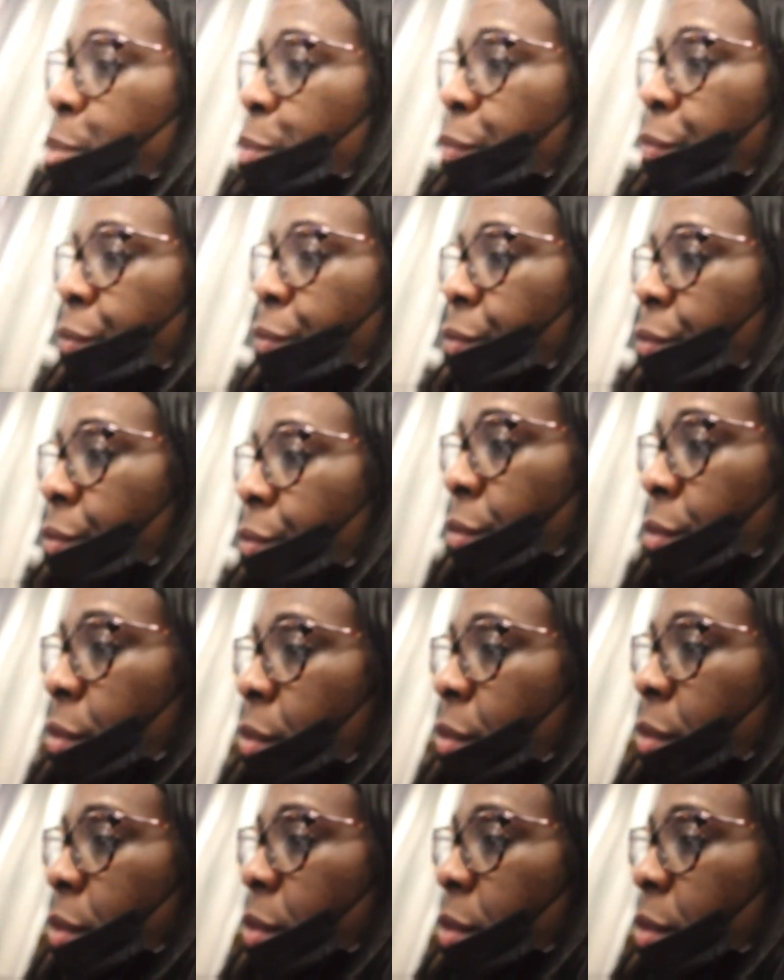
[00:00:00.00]
the lady laughing at
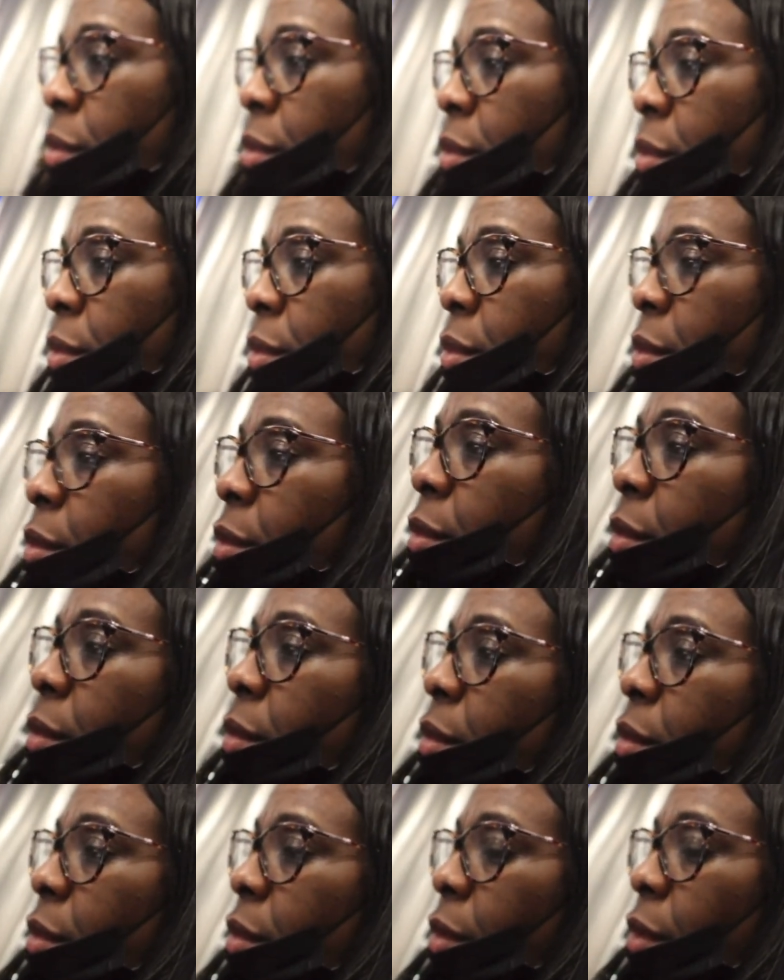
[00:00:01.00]
the Five Guys.
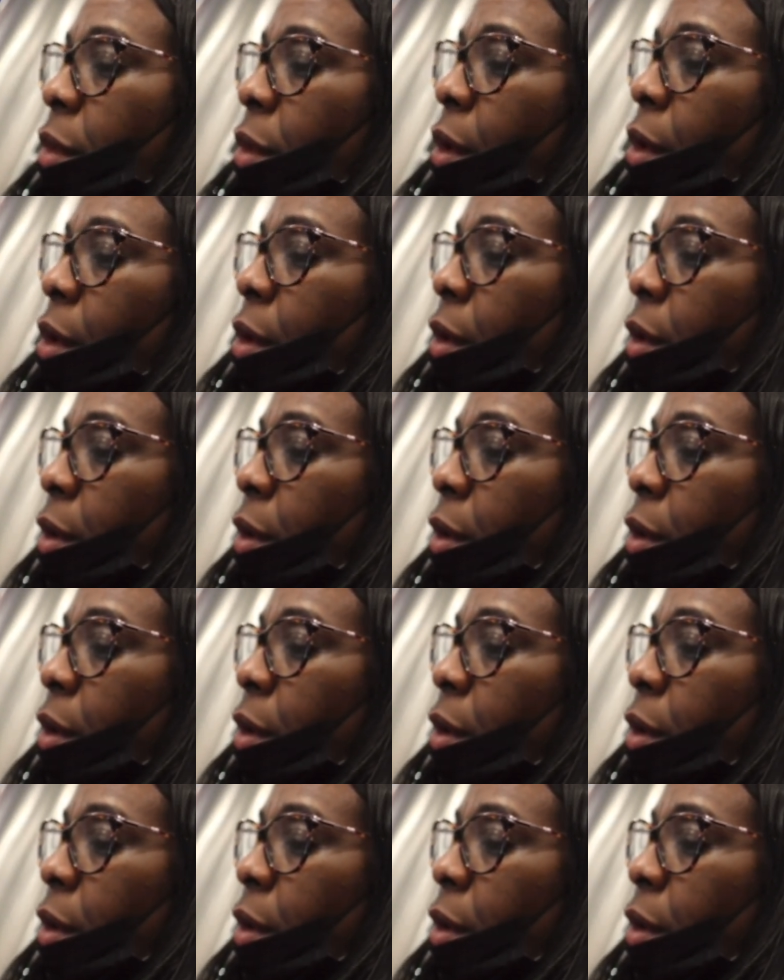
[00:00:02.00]
Then I.